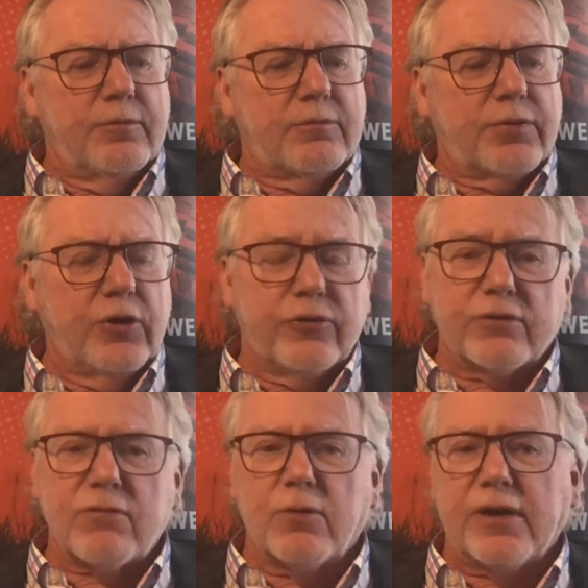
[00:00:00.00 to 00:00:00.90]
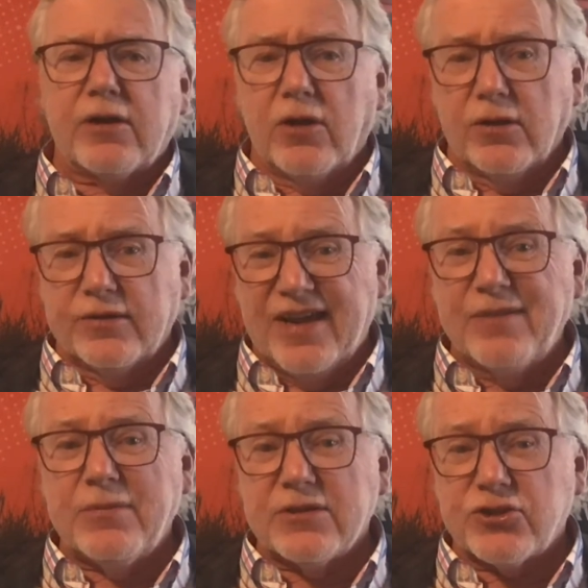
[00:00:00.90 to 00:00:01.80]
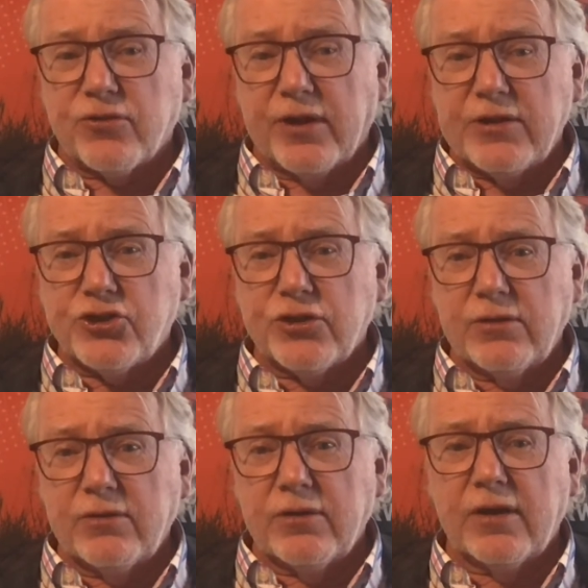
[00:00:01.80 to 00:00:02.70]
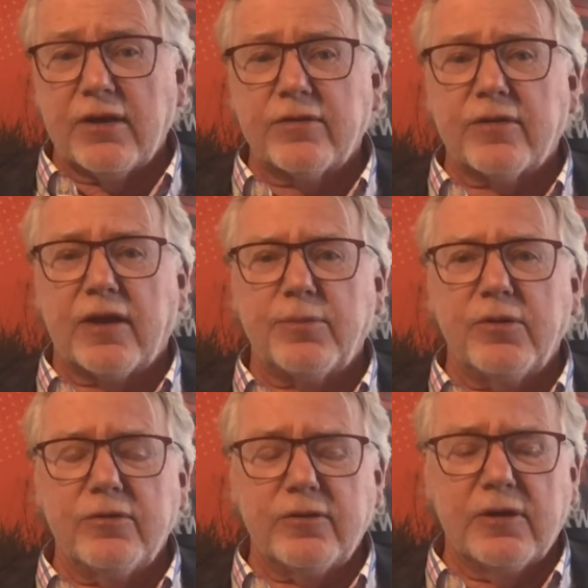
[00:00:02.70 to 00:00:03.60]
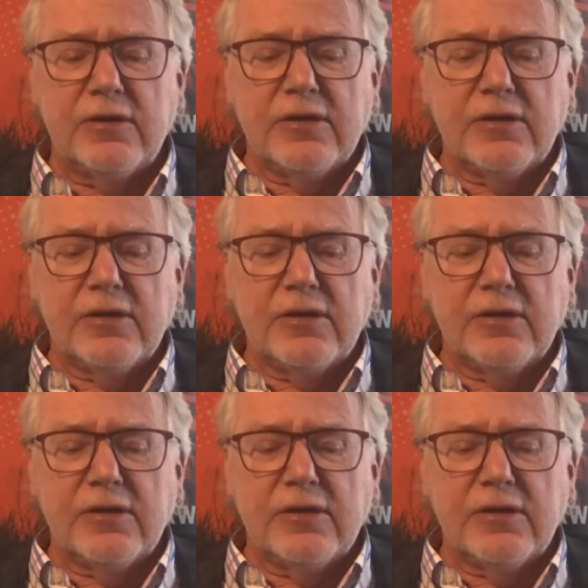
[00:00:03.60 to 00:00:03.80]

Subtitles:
producing what we call demonstration samples,